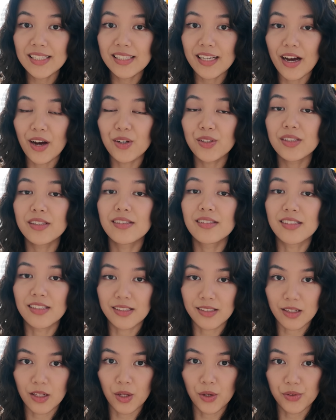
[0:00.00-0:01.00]
in doubt,
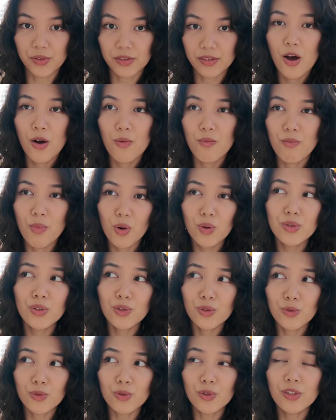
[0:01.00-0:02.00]
disclose.
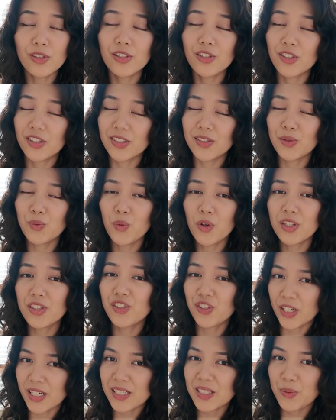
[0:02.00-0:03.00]
Most schools just
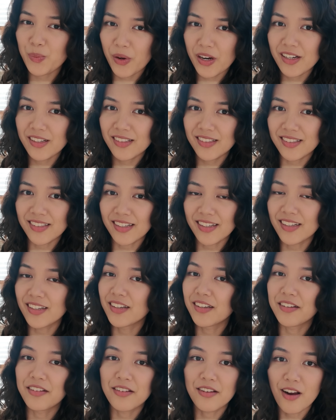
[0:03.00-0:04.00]
want transparency,
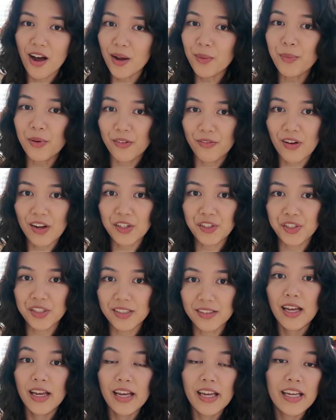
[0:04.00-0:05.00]
not
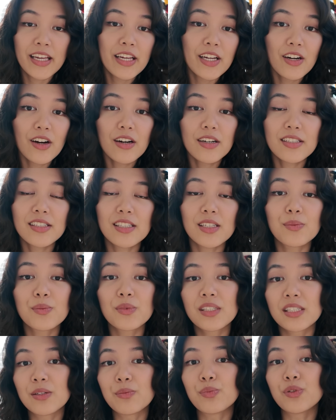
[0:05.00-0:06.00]
perfection. Here are
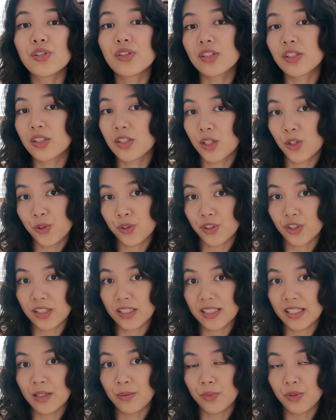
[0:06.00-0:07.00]
some simple disclosure
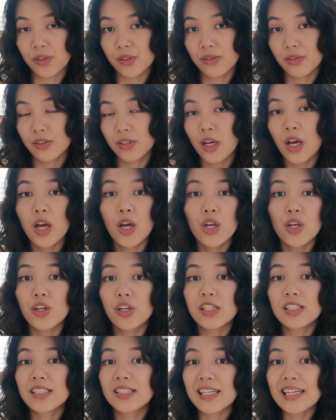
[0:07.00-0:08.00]
examples.
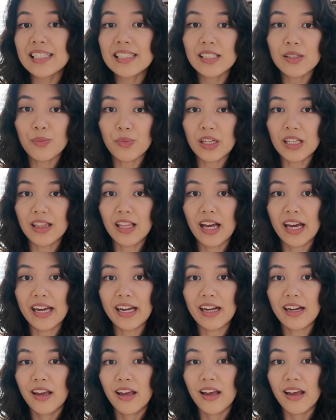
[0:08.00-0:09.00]
You could say something
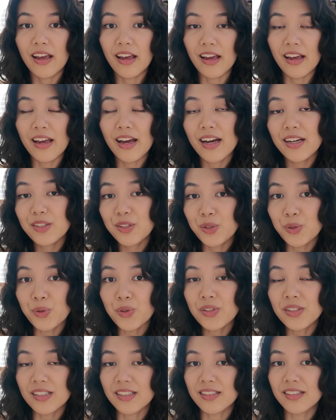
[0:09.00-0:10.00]
like, AI
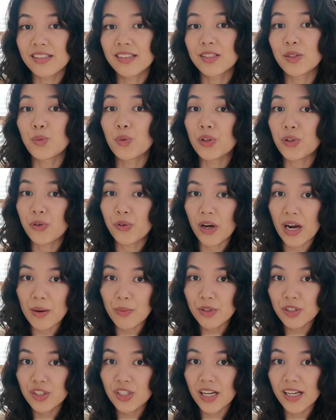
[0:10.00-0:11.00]
tools assisted with
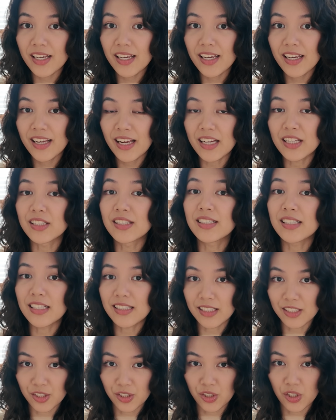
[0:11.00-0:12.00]
grammar checking and
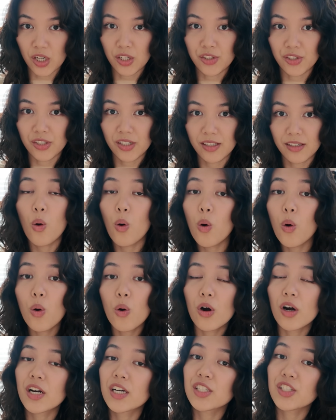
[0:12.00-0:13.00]
sentence structure,
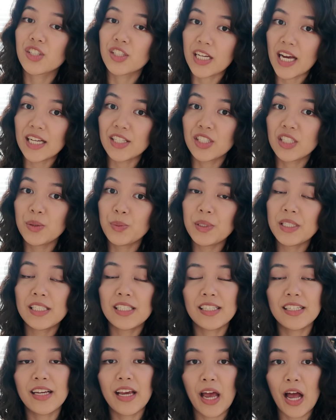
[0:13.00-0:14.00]
or
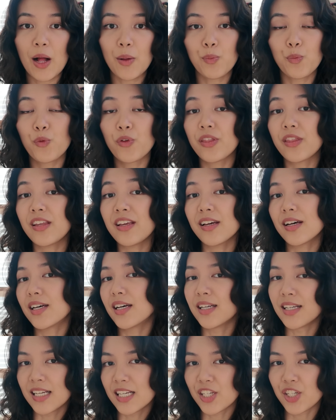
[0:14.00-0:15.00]
ChatGPT helped with the
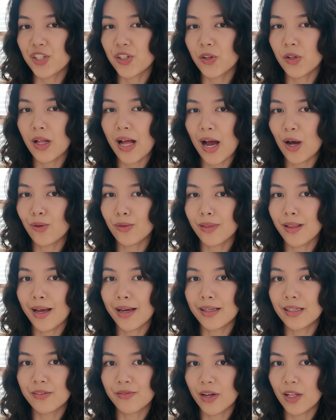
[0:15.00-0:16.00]
initial
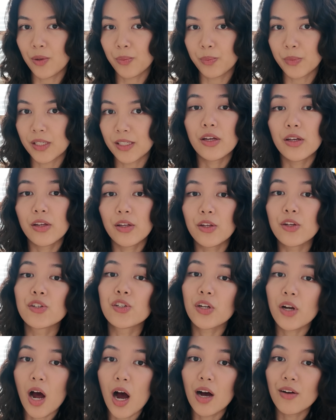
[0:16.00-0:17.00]
outline development. You
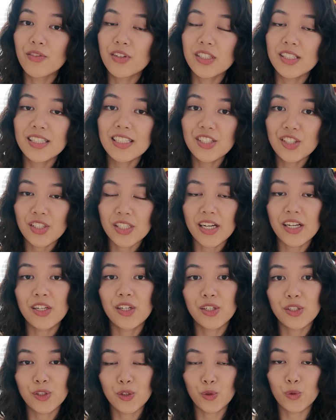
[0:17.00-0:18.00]
should obviously
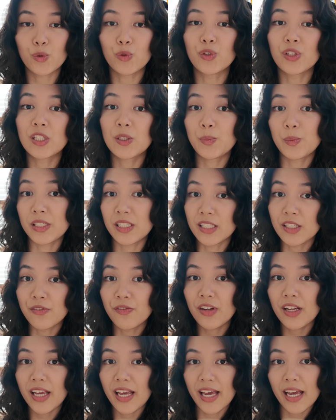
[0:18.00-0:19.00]
check your school's
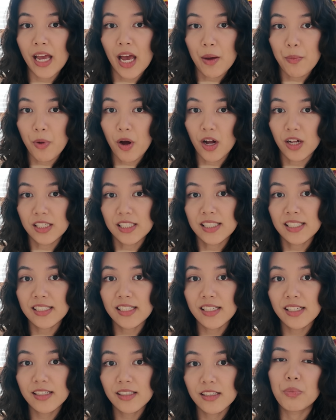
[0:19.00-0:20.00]
specific AI
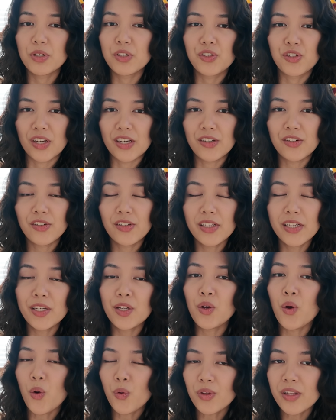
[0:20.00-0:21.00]
policy, but generally
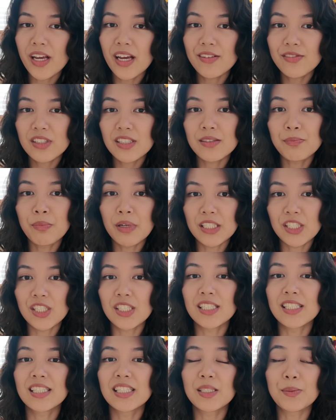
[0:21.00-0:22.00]
you only have to
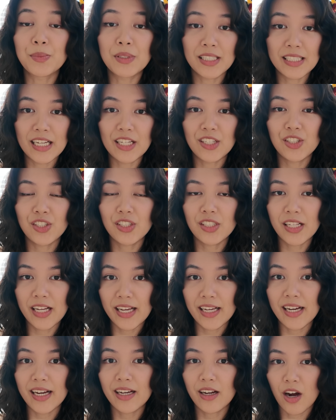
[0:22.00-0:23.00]
mention substantial
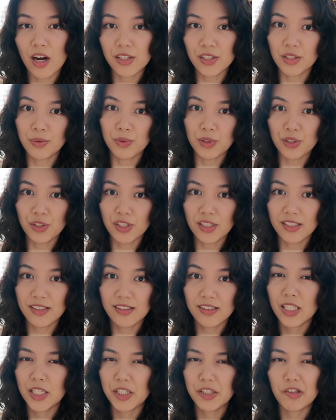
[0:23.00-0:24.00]
AI
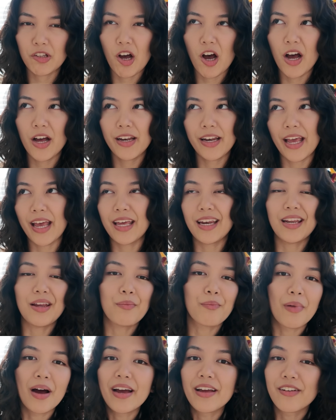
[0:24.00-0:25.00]
contributions, not
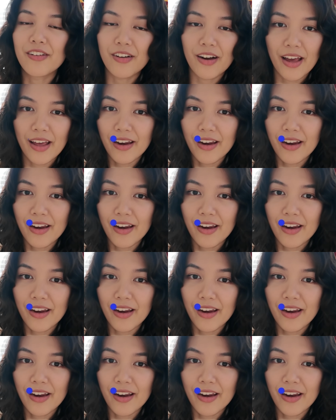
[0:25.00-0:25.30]
any minor